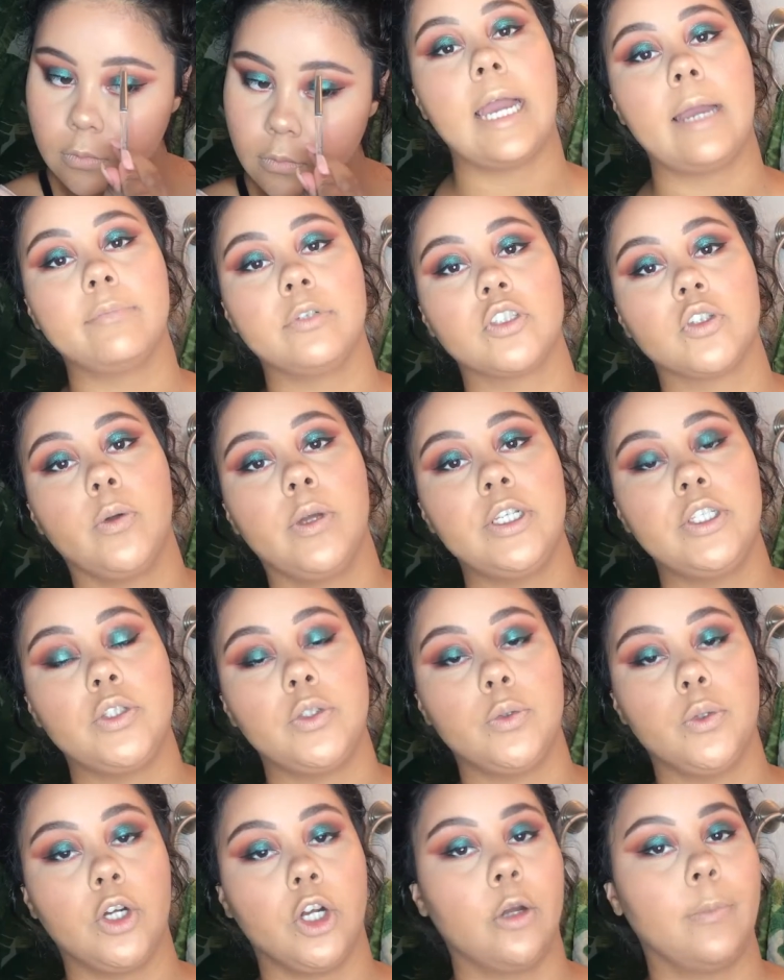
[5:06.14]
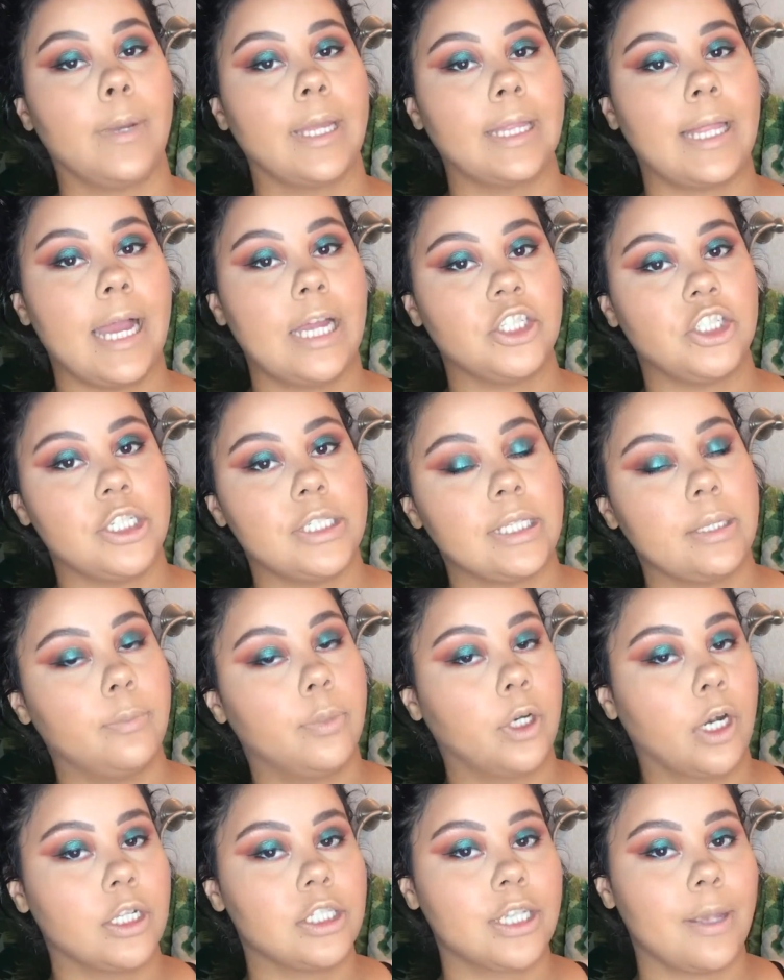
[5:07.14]
Now I'm just going to curl my lashes and
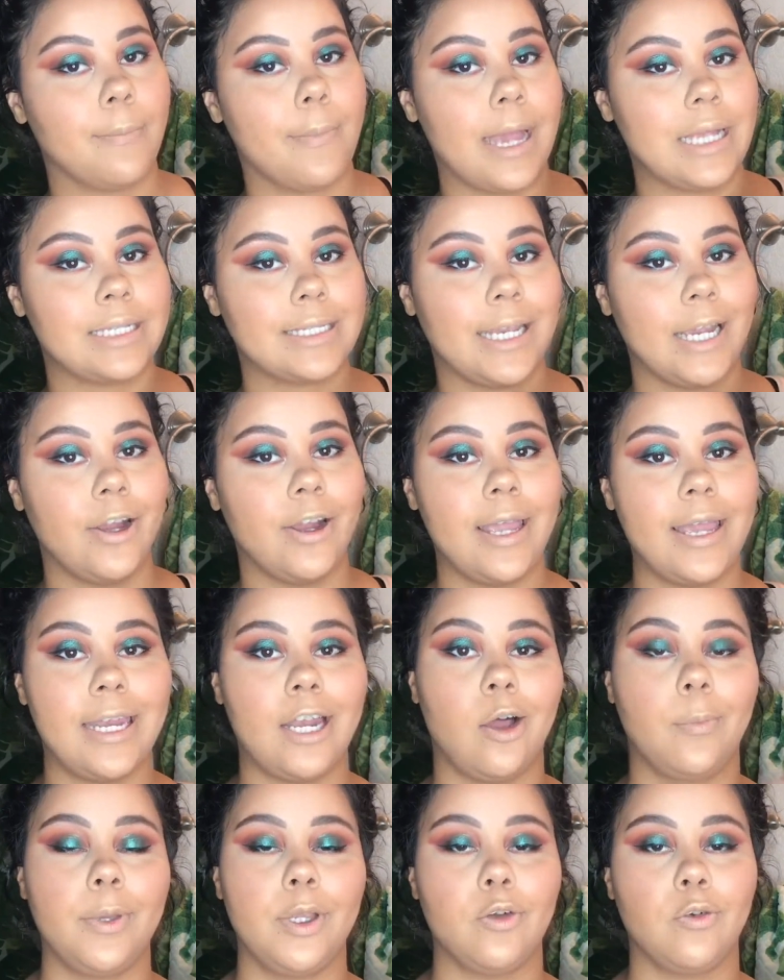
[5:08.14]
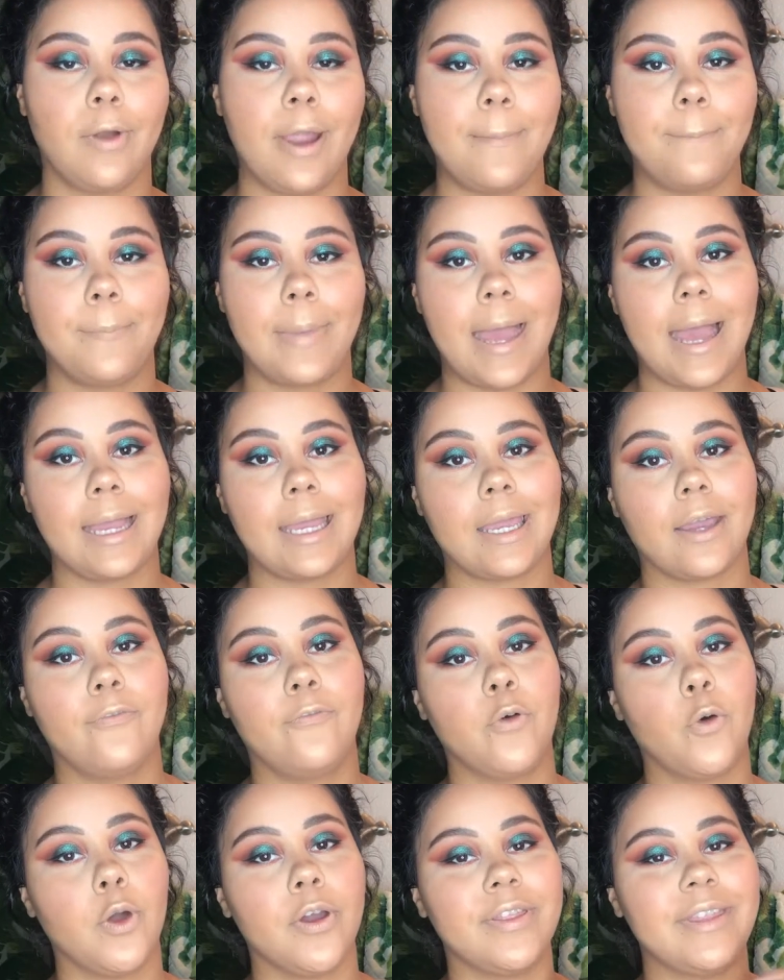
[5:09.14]
put on some mascara, and I'll be right back
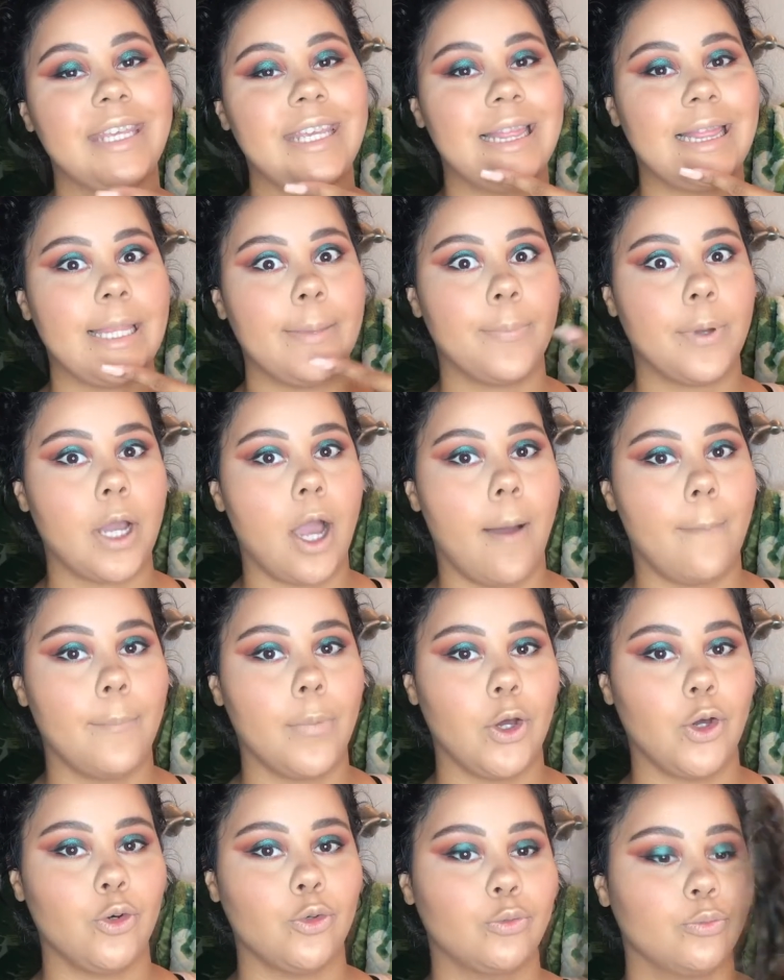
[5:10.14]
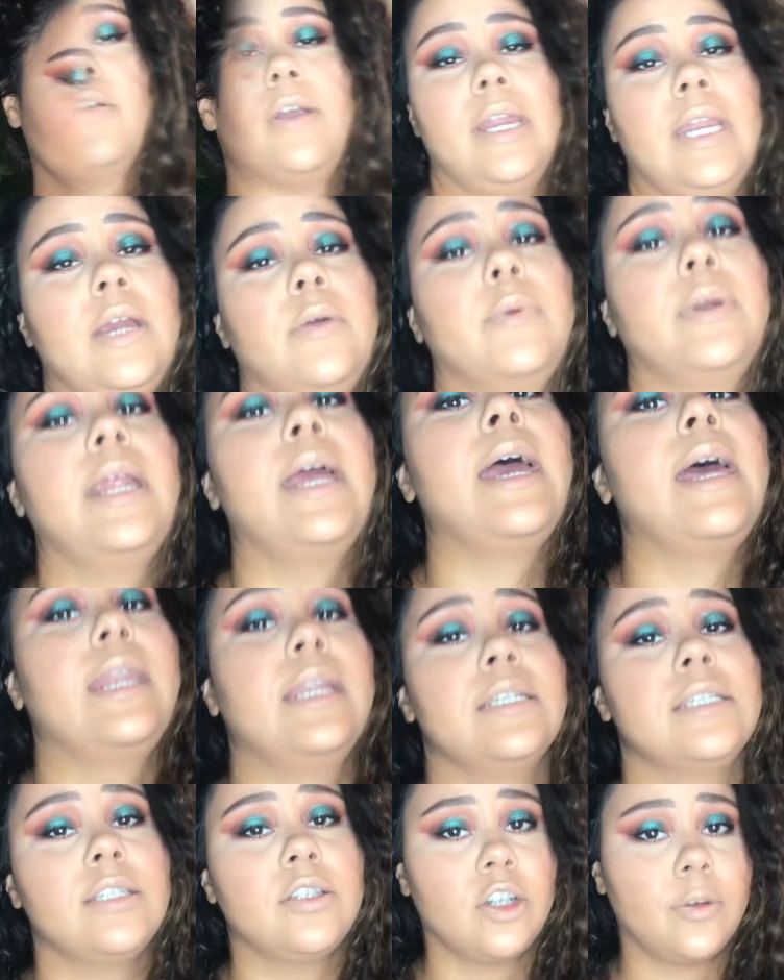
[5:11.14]
for the lip combo. All right, I went ahead
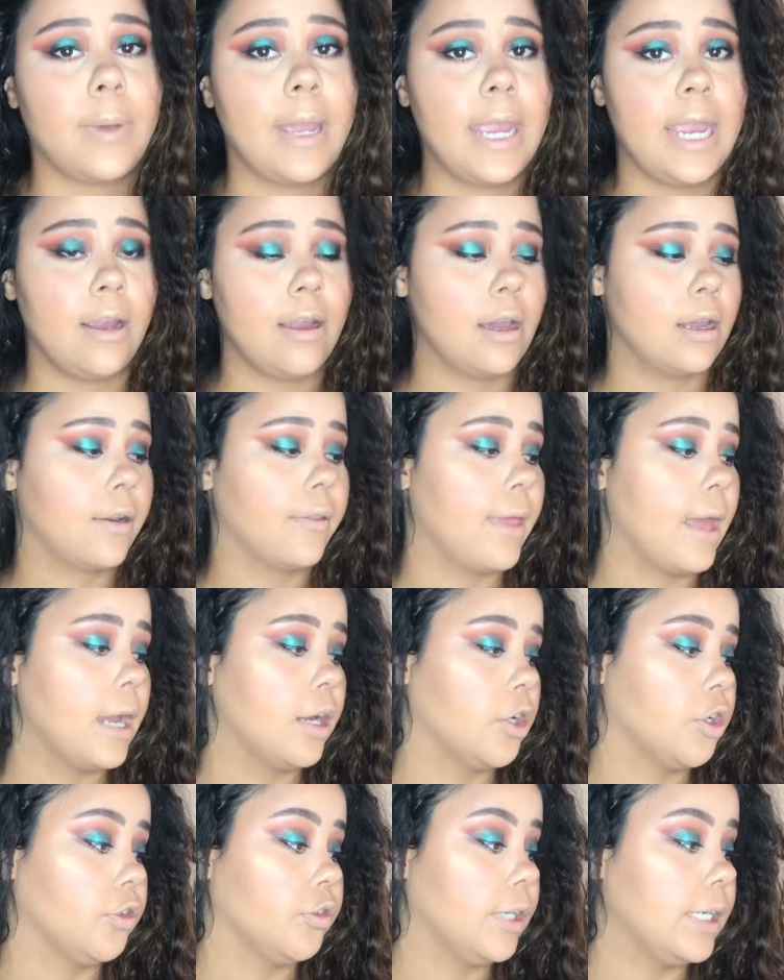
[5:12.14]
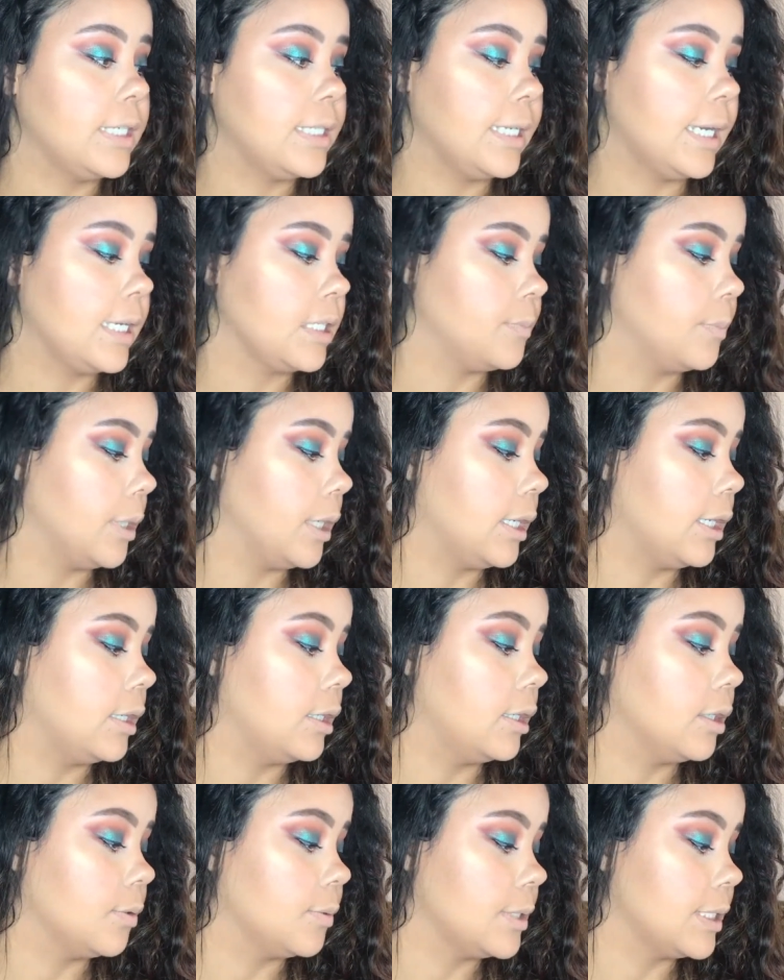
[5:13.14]
and took my hair out of that crazy ass
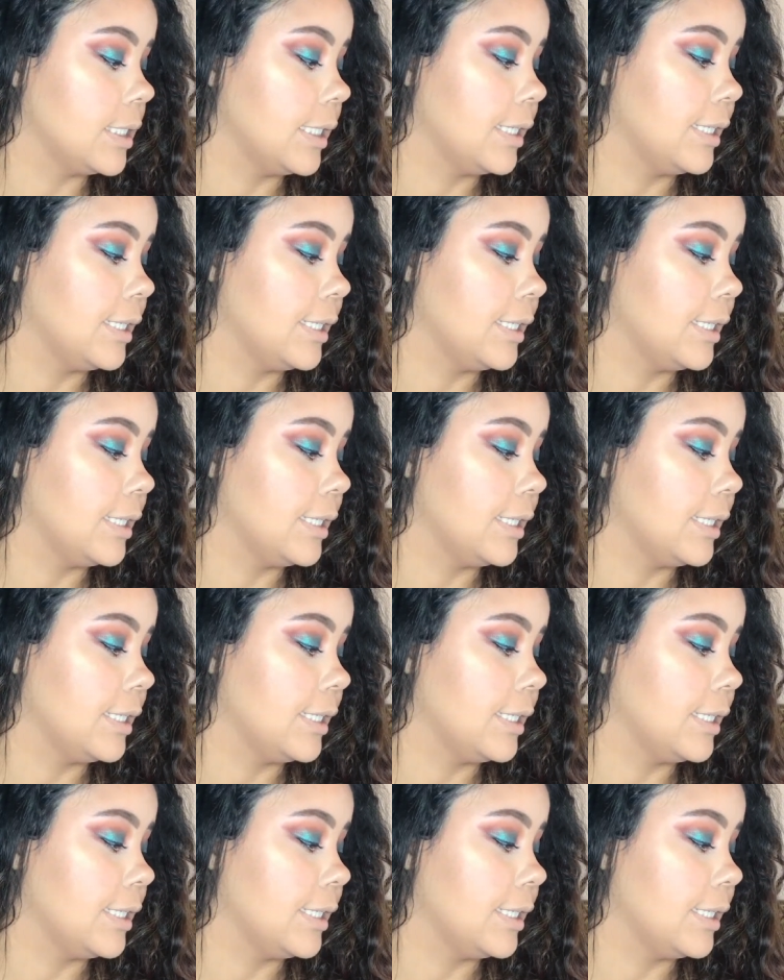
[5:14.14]
bun it was